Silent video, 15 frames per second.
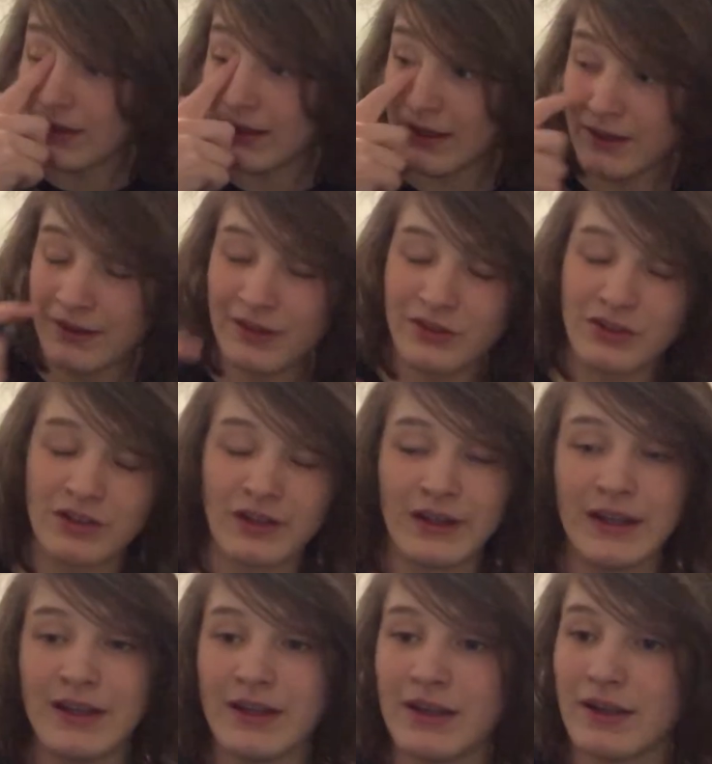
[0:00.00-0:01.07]
And
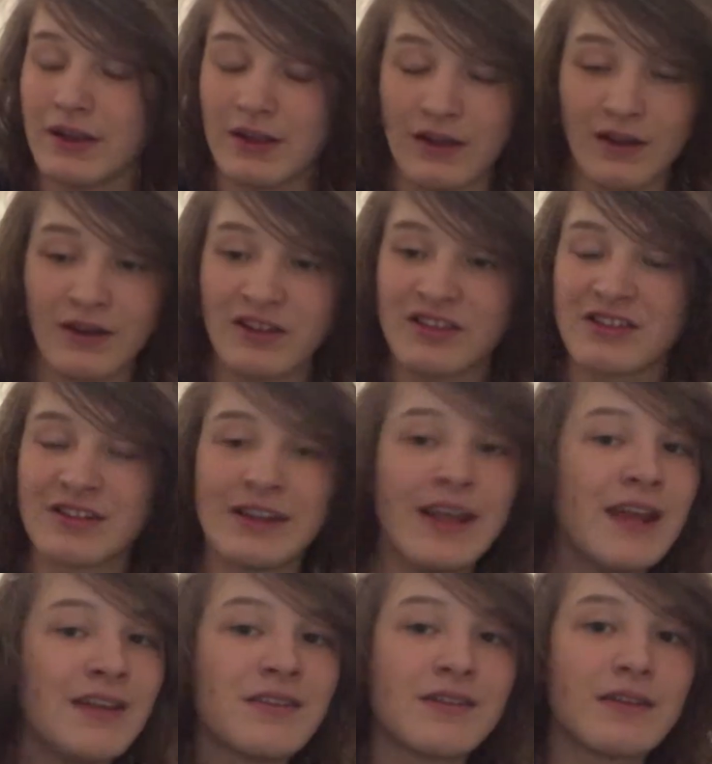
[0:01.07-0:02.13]
literally, I
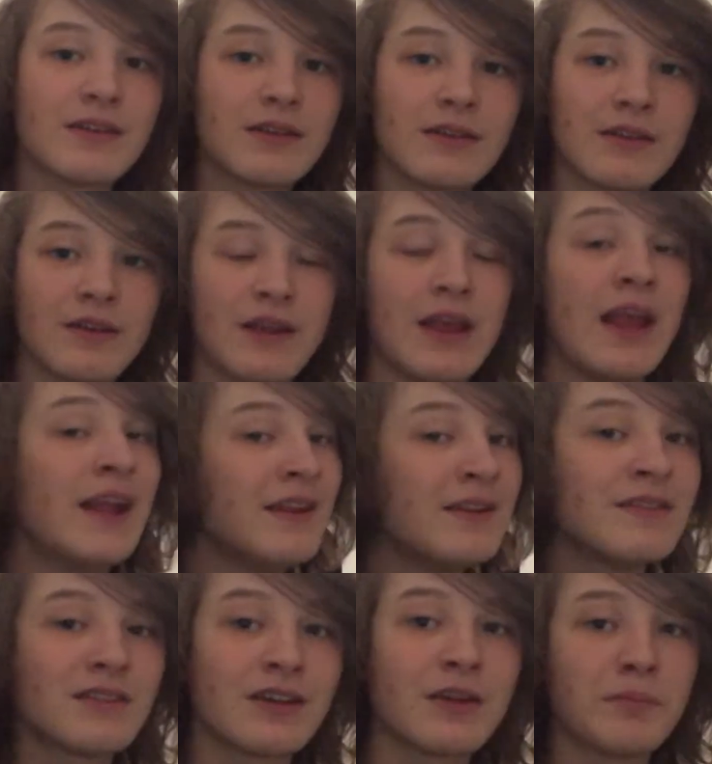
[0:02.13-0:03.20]
slid
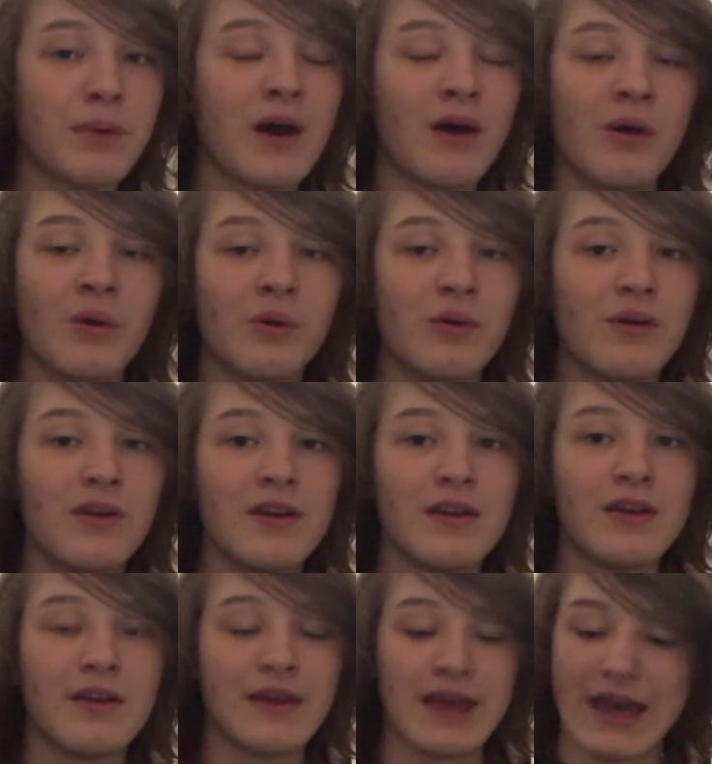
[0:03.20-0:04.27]
into the pole
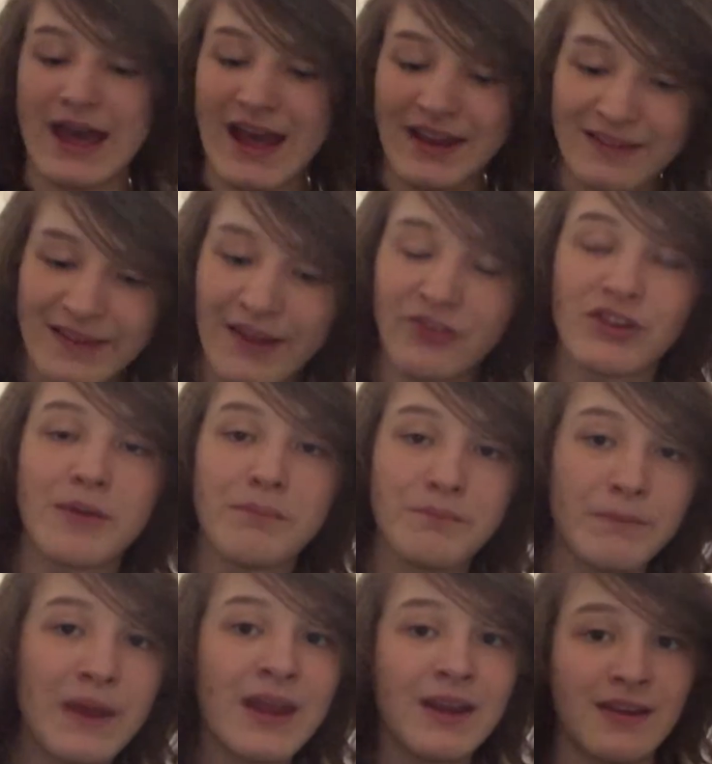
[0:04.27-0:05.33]
and left a
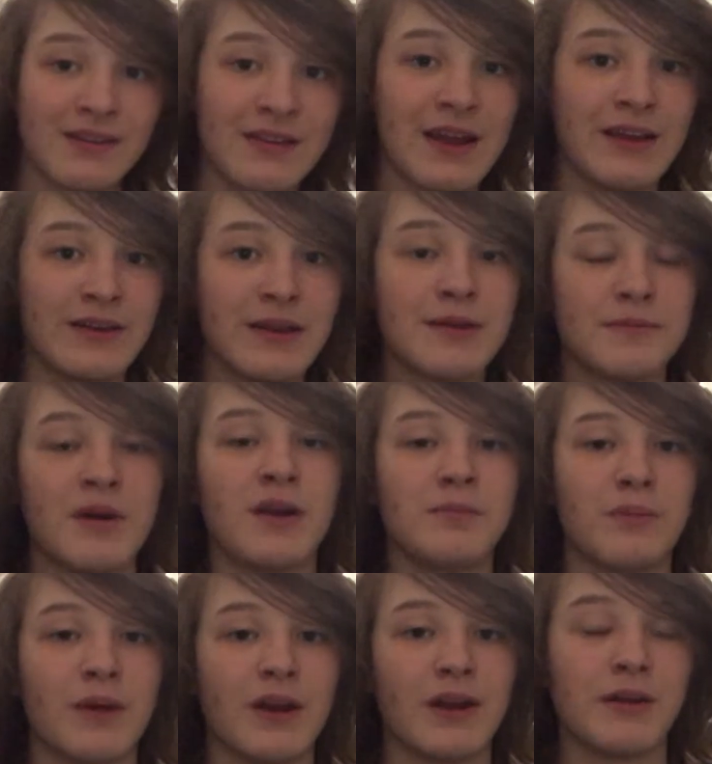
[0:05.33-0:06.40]
big dent in my
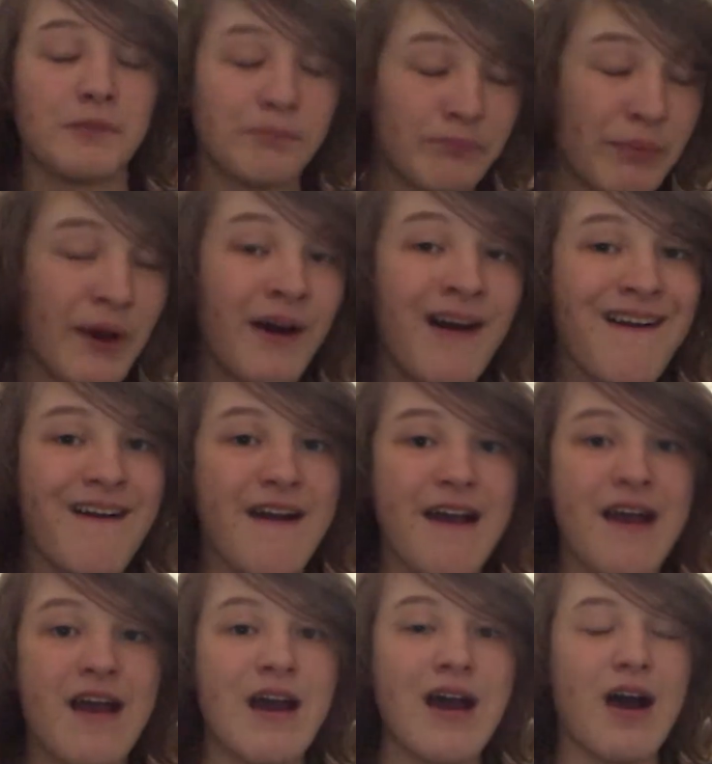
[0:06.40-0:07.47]
bike. But
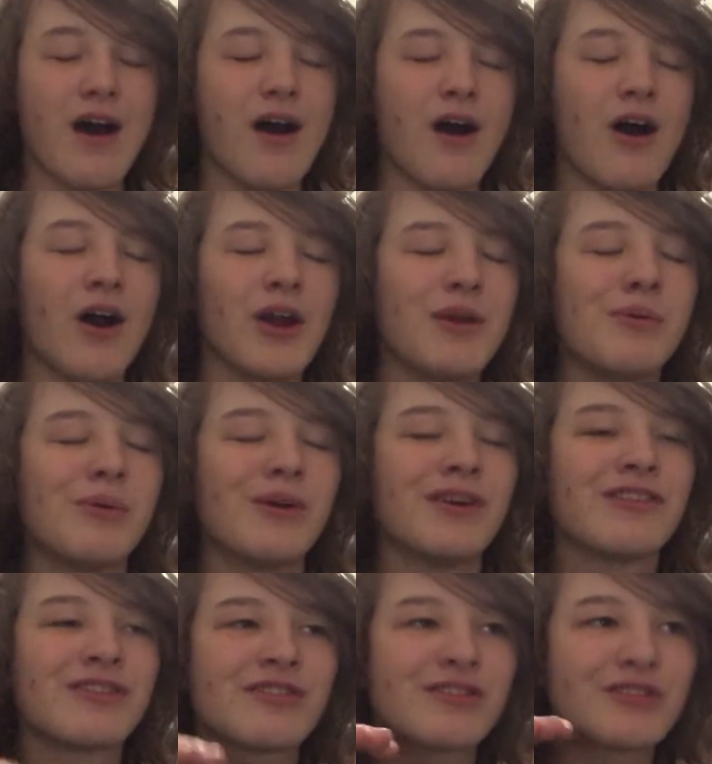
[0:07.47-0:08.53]
I was
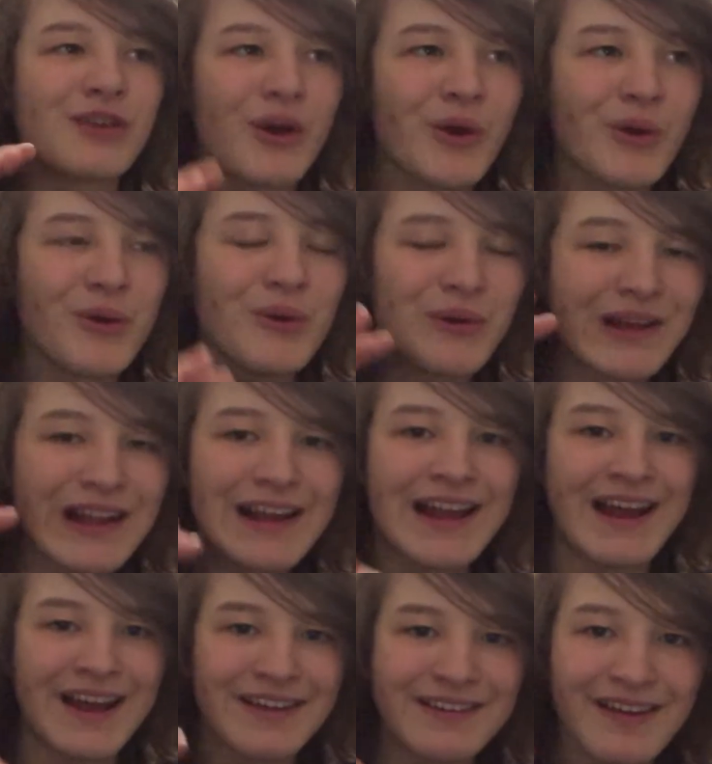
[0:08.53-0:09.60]
so
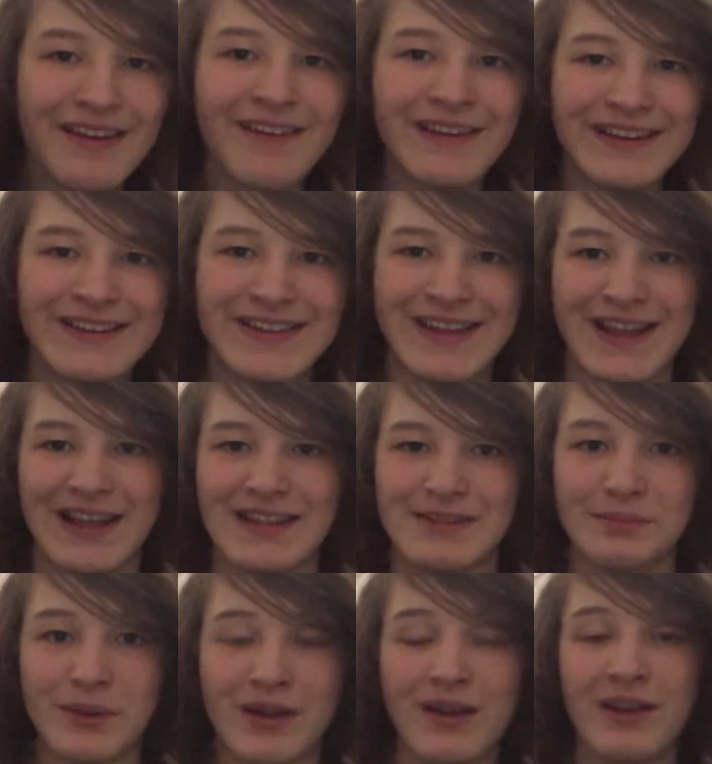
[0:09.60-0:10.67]
glad I did,
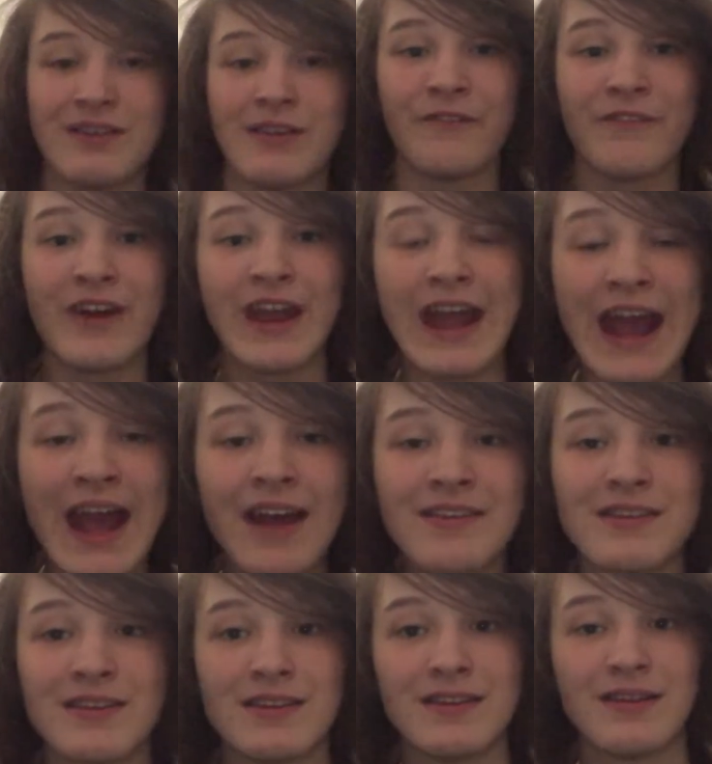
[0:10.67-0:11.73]
because I
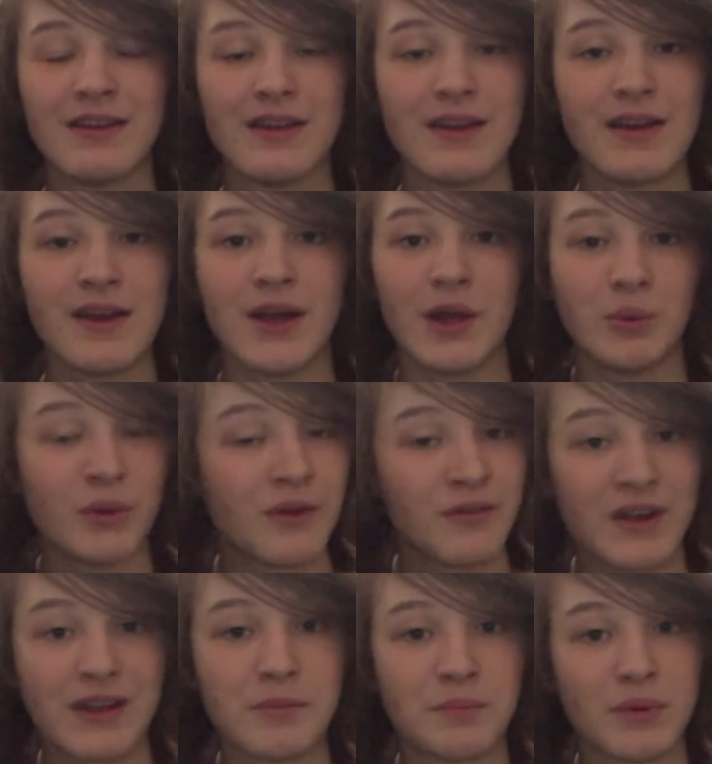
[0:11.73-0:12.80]
hadn't, I would have
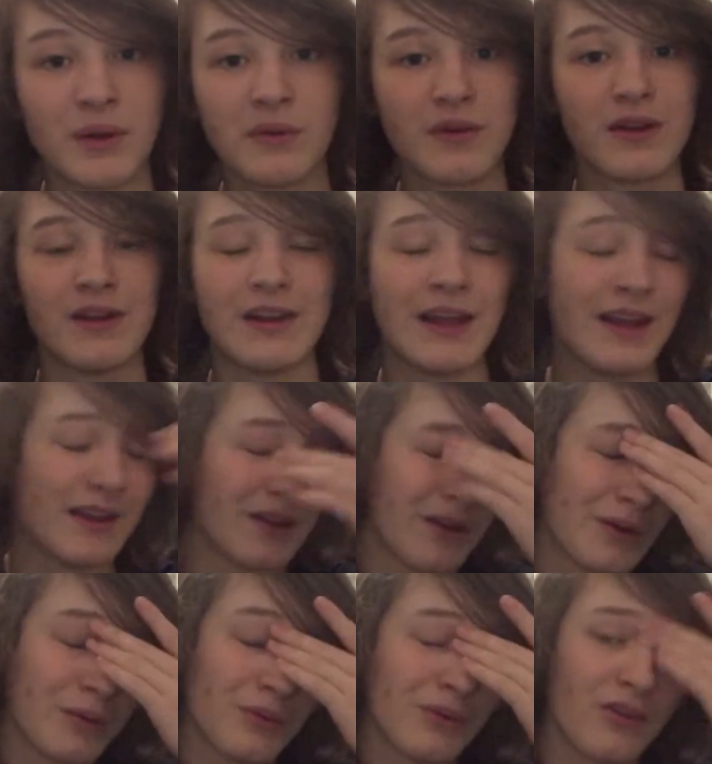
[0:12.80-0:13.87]
had a broken leg and
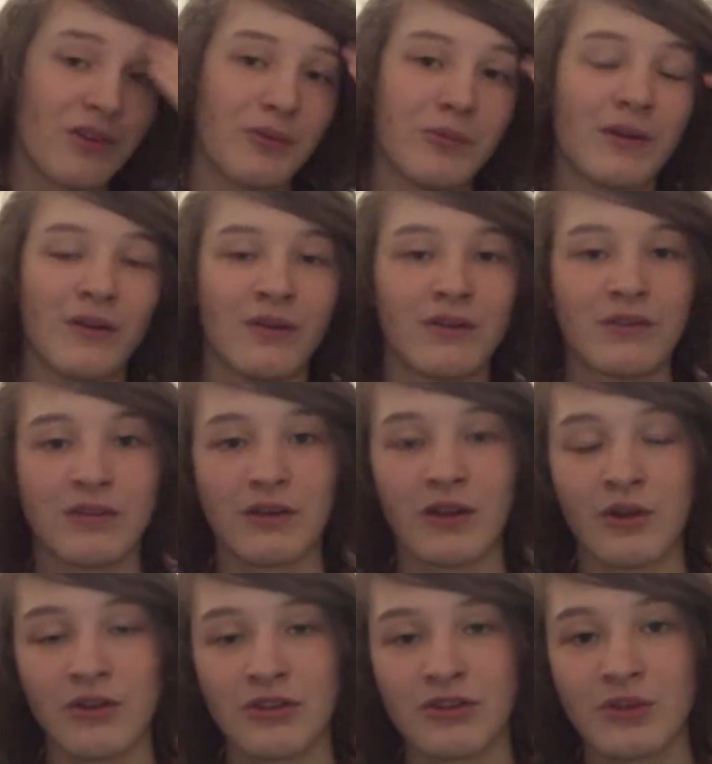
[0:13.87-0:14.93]
I wouldn't have been able to
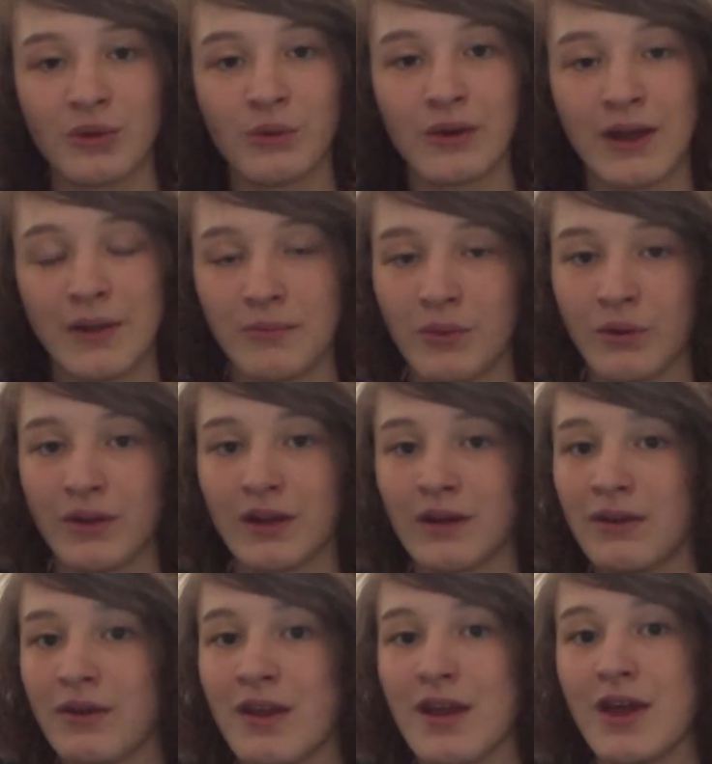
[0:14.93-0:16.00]
go to school that morning.